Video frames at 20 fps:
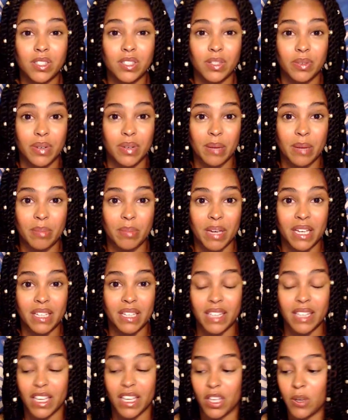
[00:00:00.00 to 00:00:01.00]
You know what I mean?
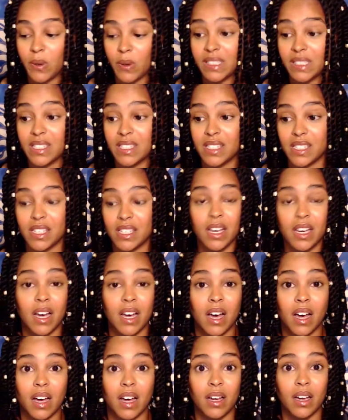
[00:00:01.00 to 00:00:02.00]
Like you can see
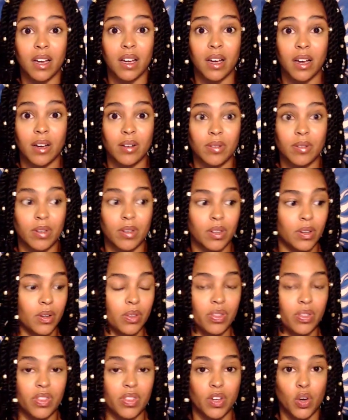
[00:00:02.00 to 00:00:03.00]
the